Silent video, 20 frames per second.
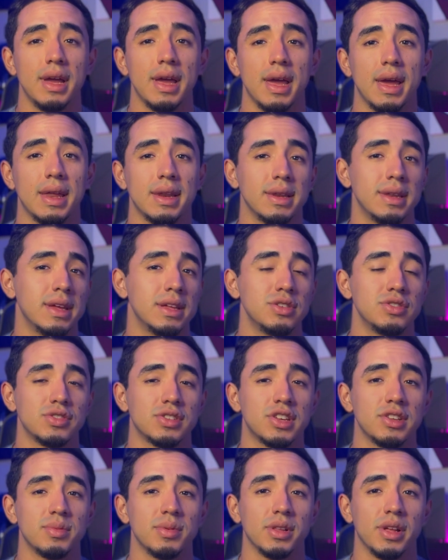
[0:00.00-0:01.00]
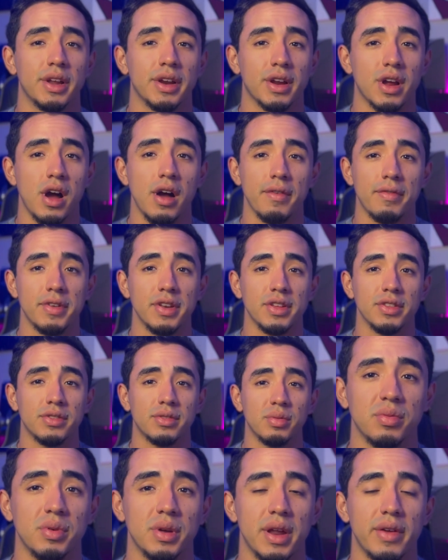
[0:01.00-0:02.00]
and it just gives me a lot of confidence
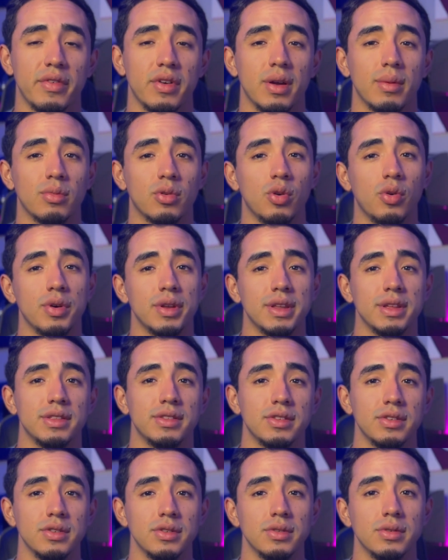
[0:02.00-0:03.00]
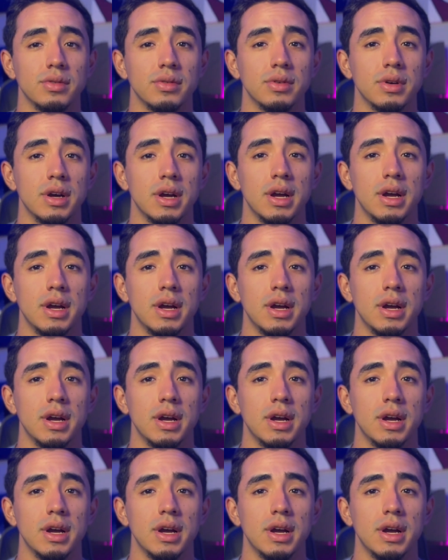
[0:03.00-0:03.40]
whenever I'm going into